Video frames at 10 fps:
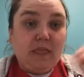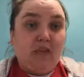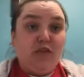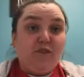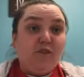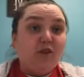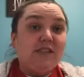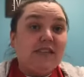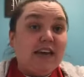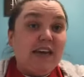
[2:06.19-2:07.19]
the
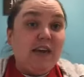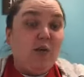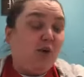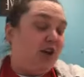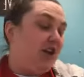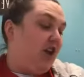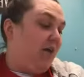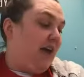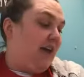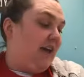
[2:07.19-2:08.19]
first thing we're going to
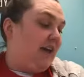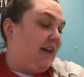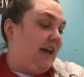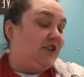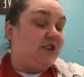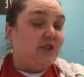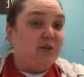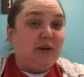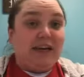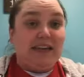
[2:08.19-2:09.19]
go ahead and
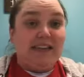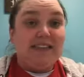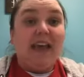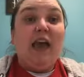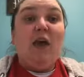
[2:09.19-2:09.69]
do is